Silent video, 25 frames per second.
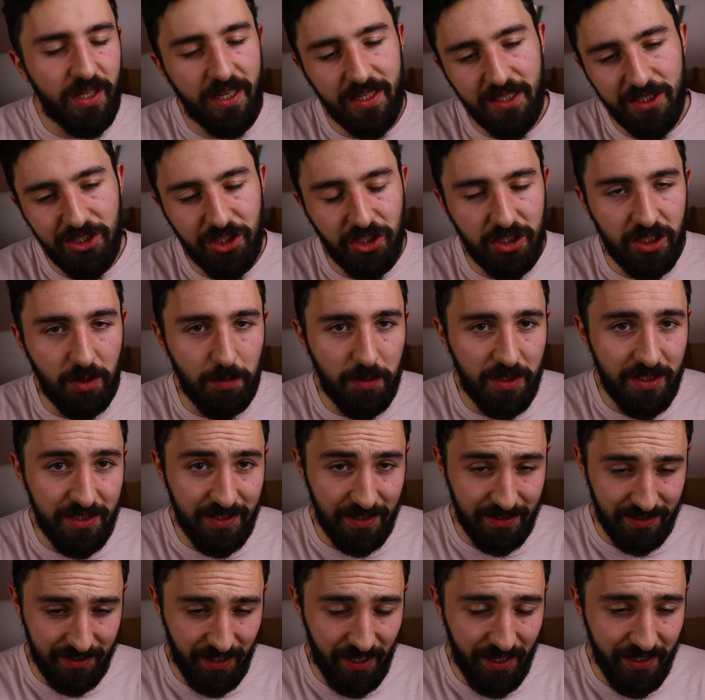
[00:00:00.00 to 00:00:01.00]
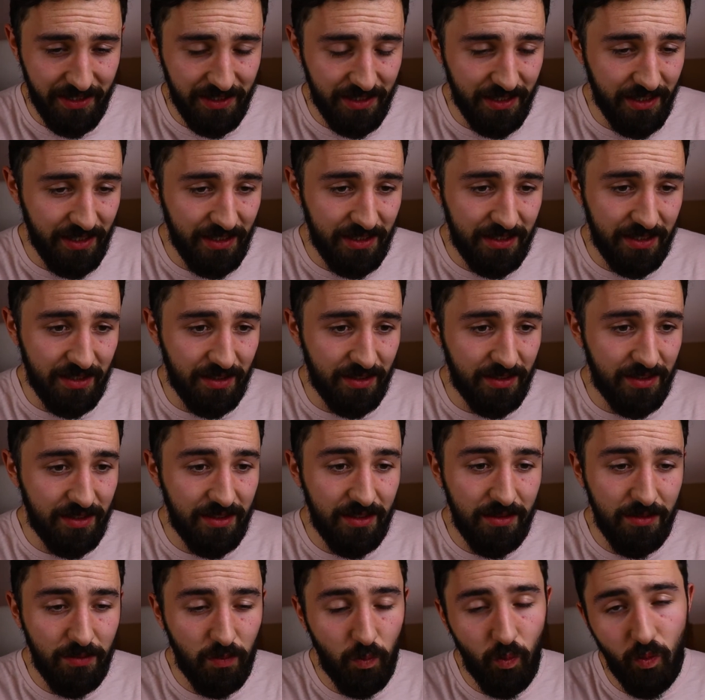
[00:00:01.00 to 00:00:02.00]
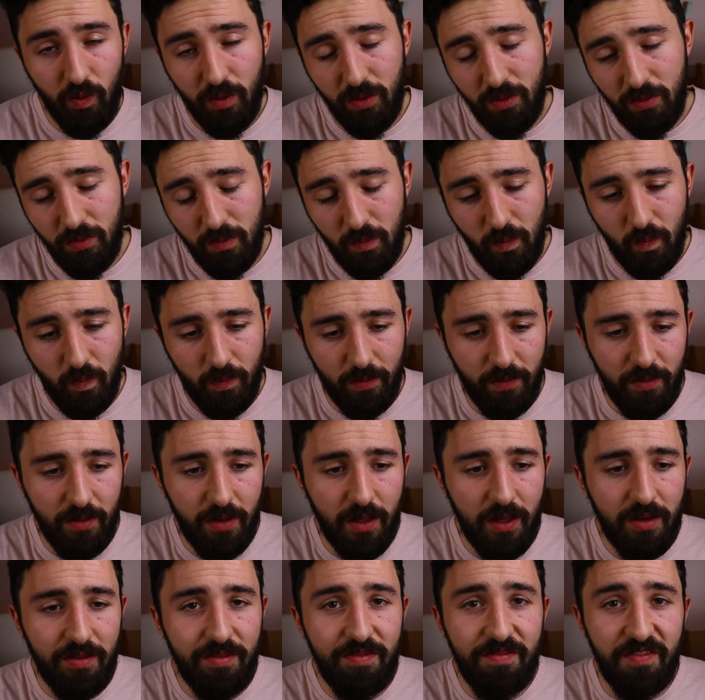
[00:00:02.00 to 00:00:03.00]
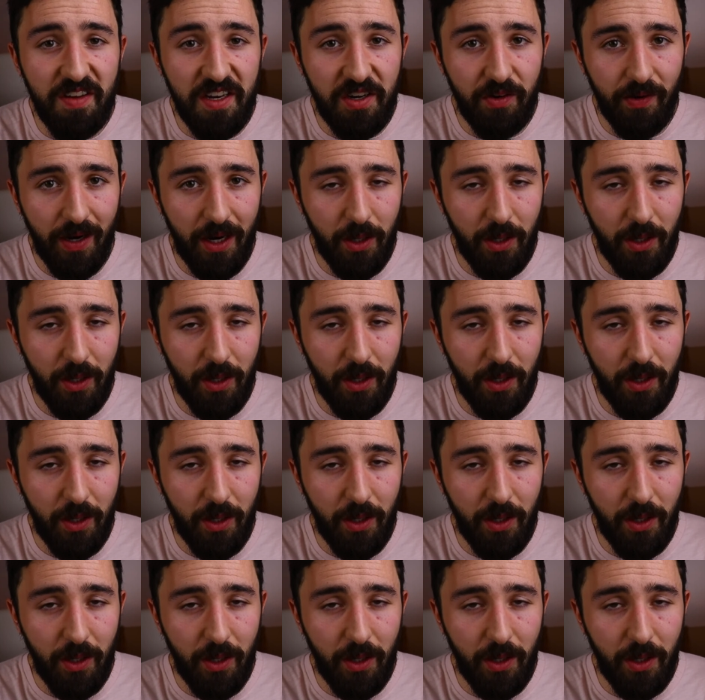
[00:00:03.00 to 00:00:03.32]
then it's just up to society to figure